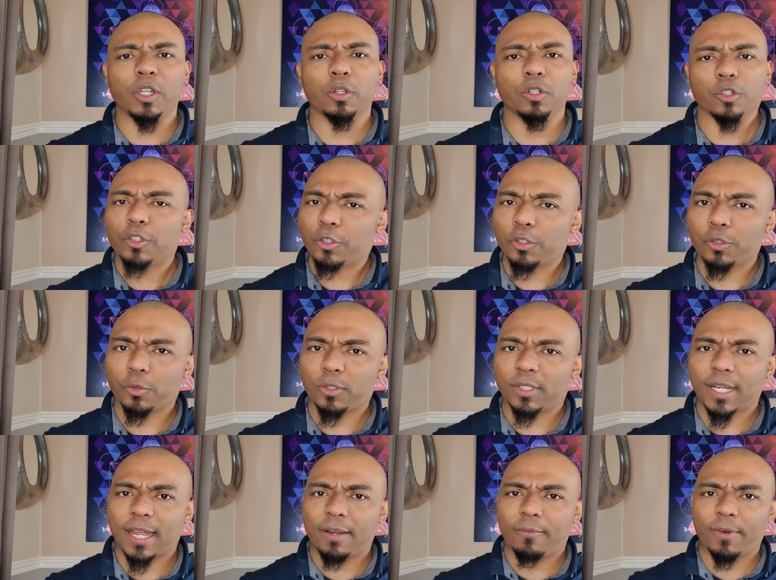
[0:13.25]
unusual
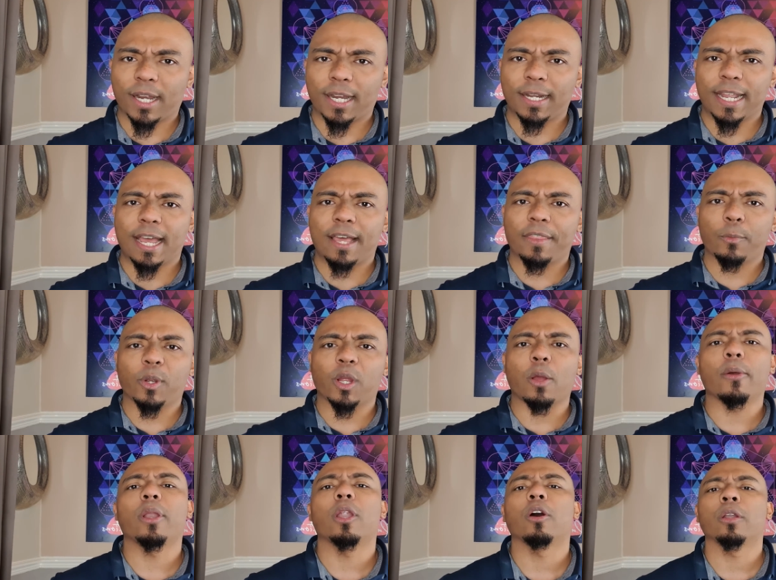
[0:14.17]
time right now that we're
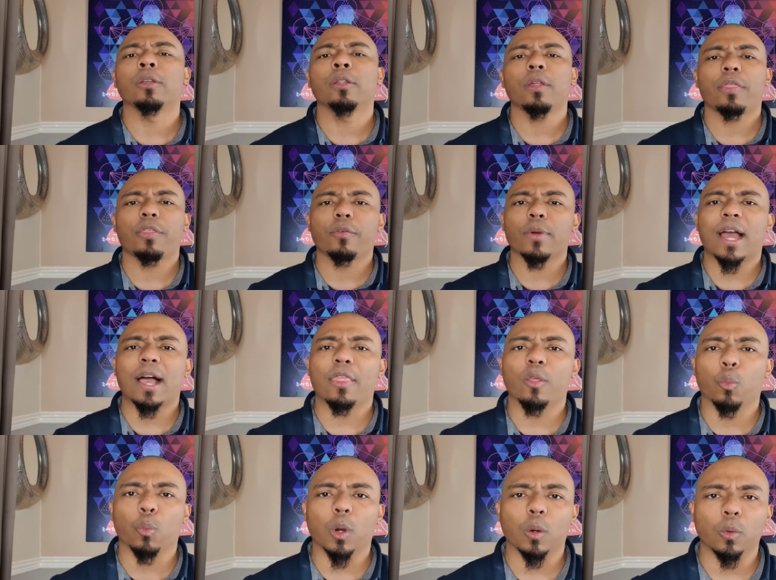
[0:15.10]
going on throughout the
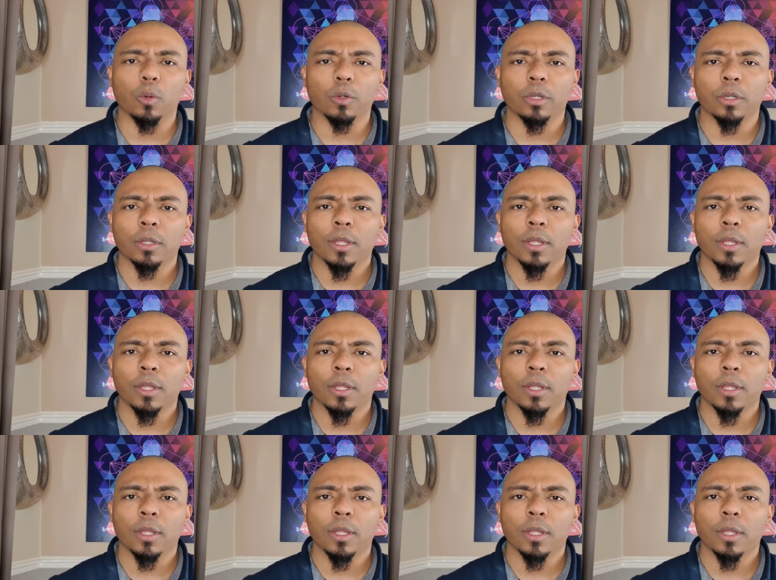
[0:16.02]
world,